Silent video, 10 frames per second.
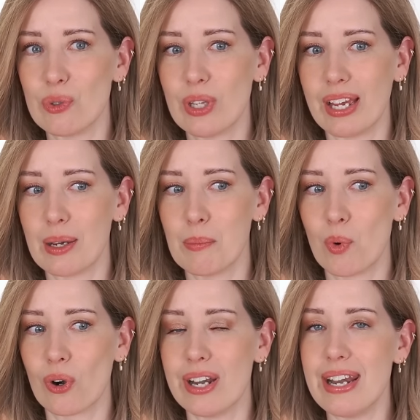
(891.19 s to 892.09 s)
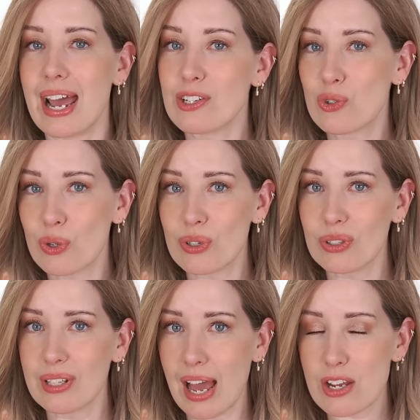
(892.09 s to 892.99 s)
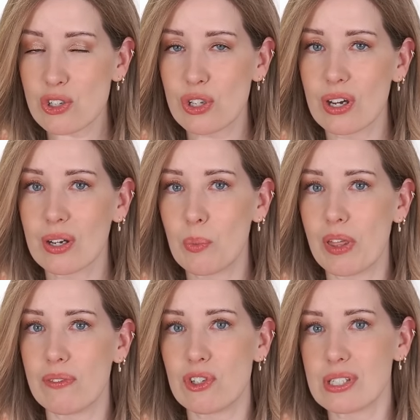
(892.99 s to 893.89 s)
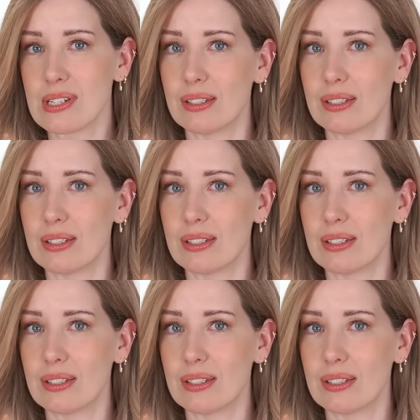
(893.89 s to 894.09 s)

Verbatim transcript: you like a more natural lash look with just